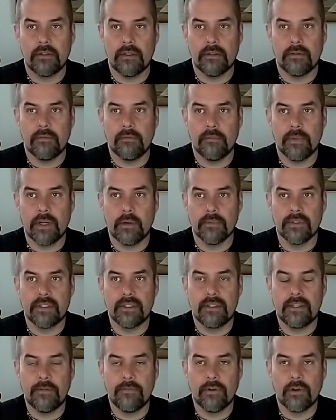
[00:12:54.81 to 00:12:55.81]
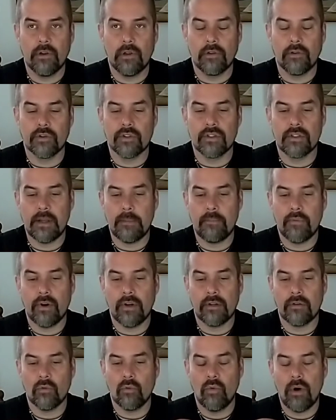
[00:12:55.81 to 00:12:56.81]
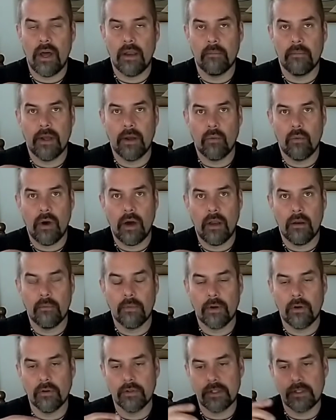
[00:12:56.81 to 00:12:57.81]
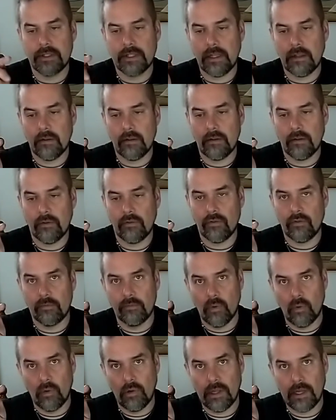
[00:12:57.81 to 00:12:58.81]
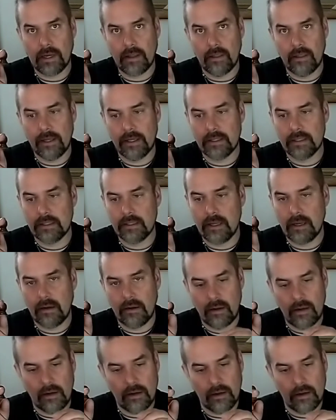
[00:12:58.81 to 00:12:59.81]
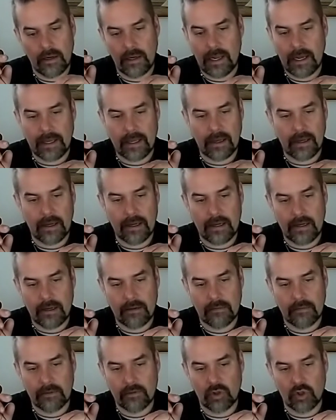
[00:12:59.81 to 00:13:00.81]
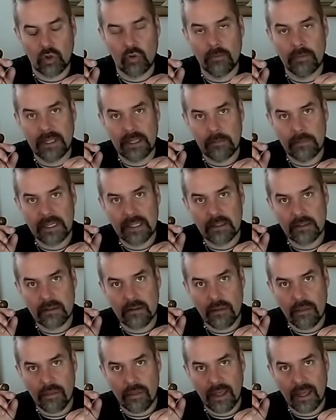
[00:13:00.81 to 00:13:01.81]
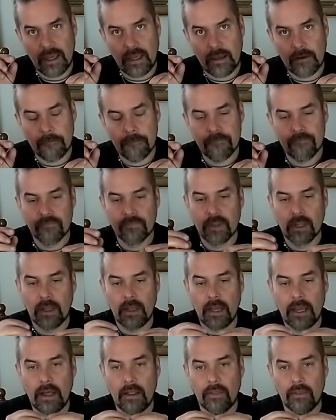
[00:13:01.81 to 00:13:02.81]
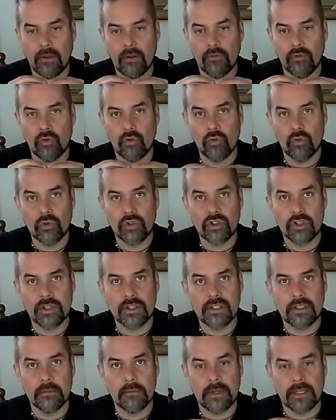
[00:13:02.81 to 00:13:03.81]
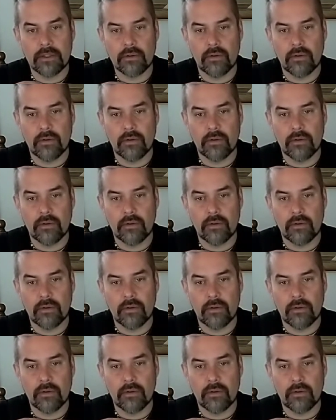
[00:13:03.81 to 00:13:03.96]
it becomes difficult to separate one by one, because they're still small like this and like 2 millimeters thick, and the root system